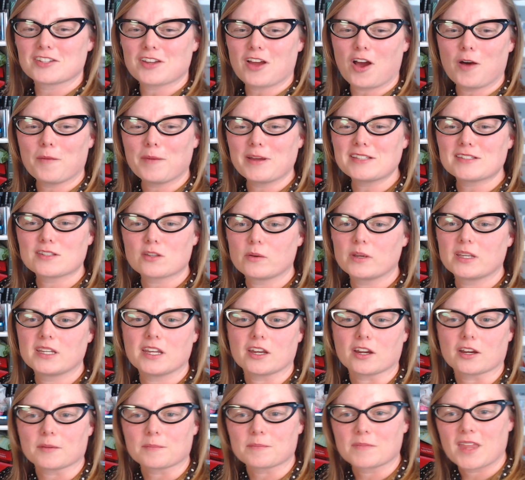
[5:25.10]
all my sewing
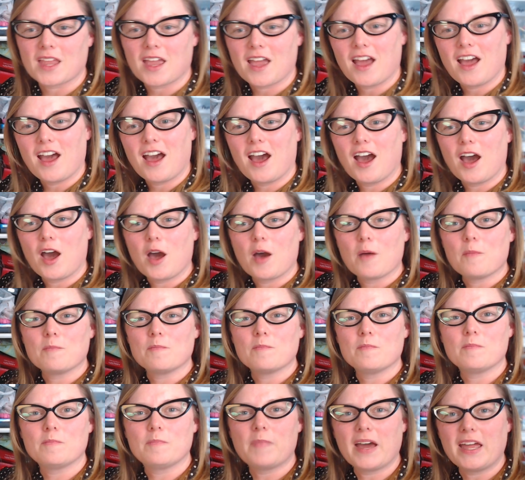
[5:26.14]
gear.
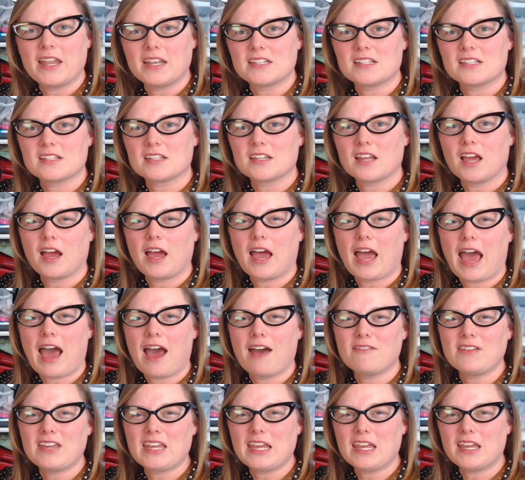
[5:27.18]
But
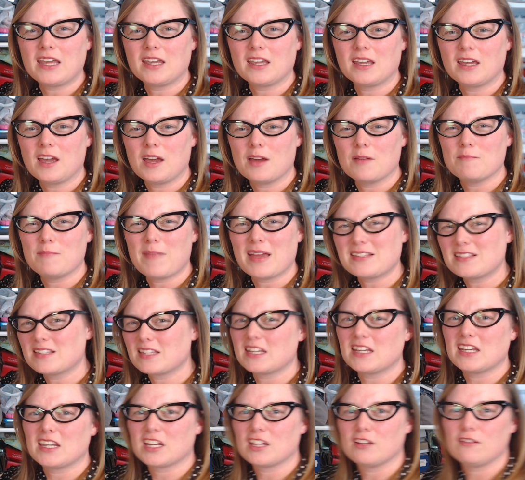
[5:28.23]
having
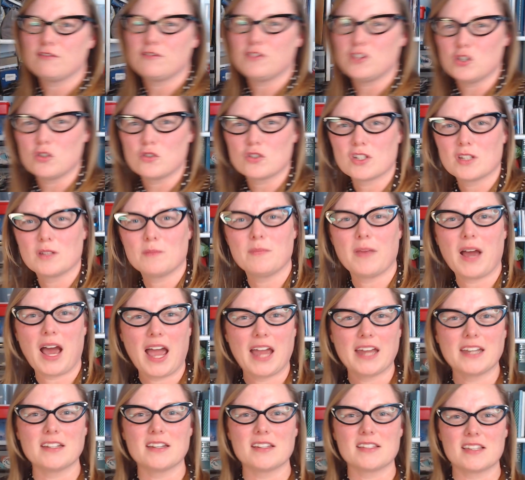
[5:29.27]
messy confusion
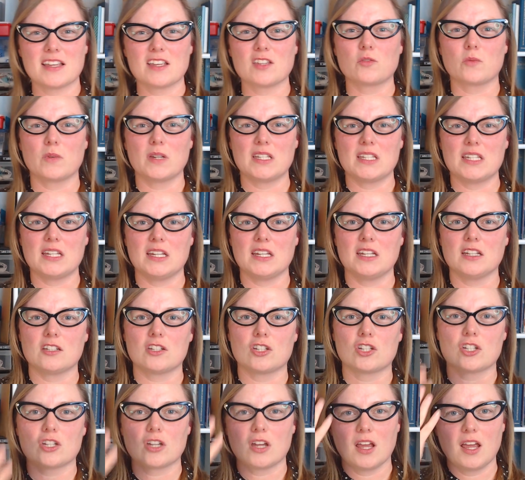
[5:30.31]
behind us as we
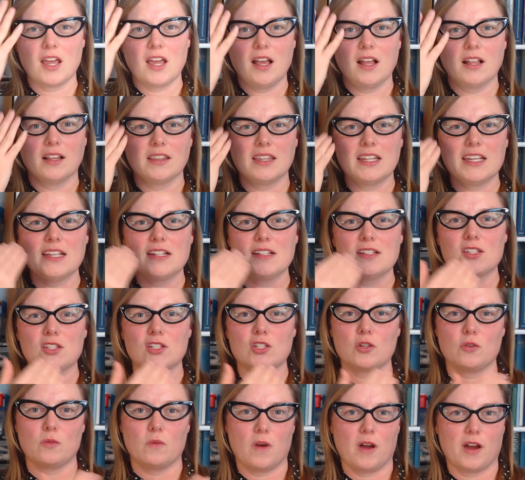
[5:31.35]
teach leads
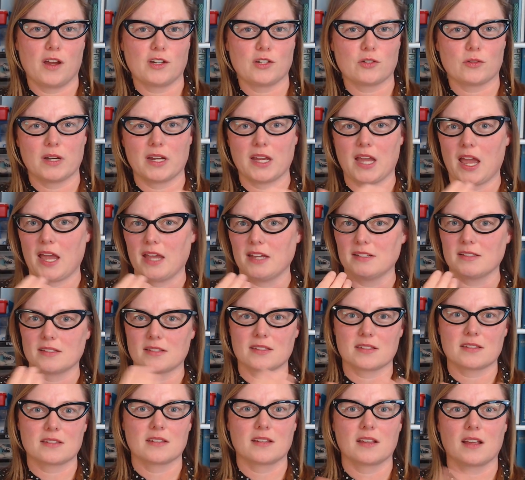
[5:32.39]
to wandering
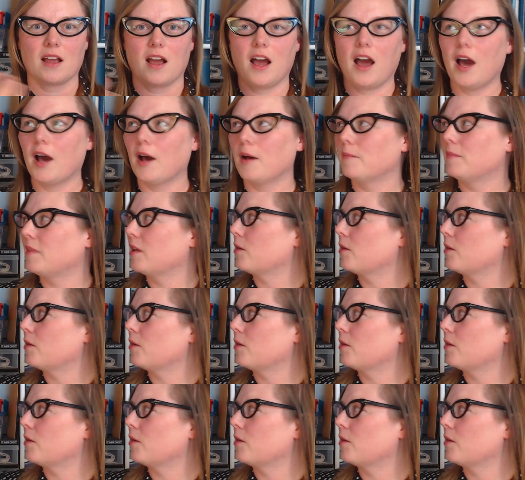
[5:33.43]
eyes. Um, they